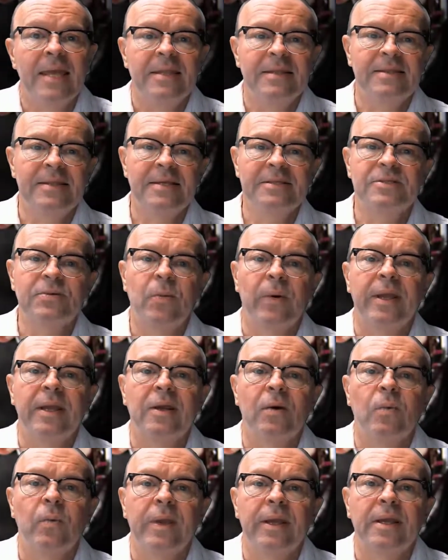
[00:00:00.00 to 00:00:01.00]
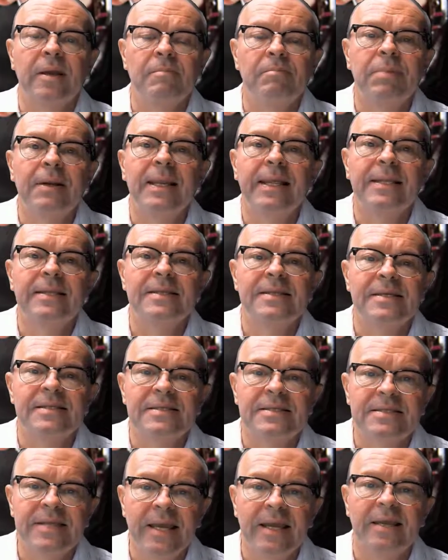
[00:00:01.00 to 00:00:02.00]
This week we complete the
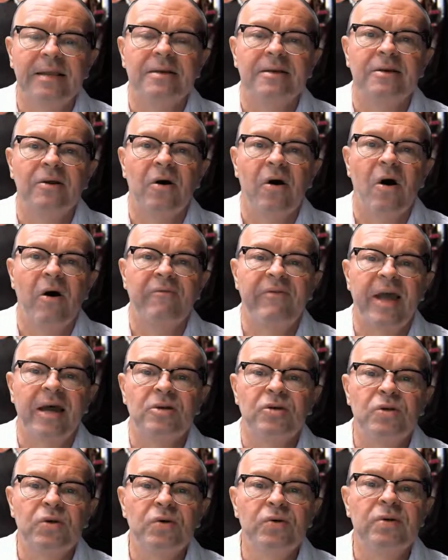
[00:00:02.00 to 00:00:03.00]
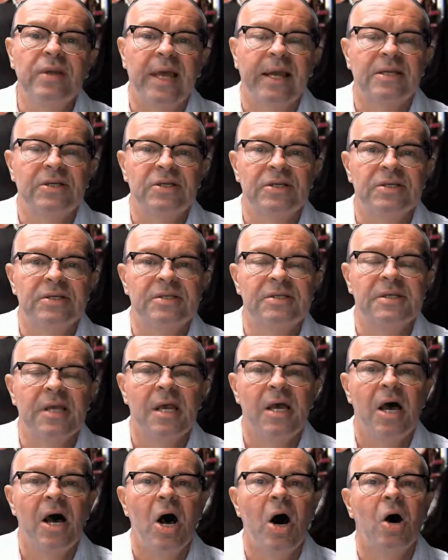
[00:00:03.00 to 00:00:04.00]
second of our 2 lectures
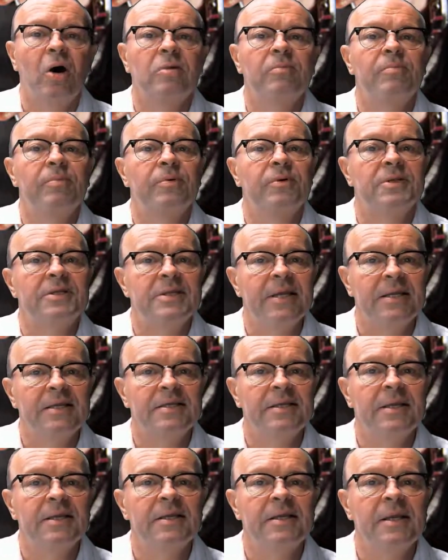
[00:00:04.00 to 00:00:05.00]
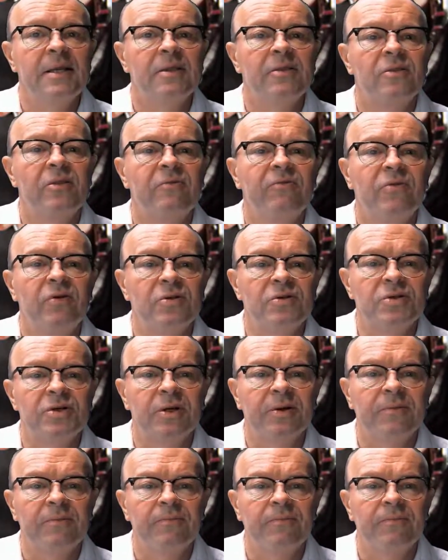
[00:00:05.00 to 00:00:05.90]
on predicting the future.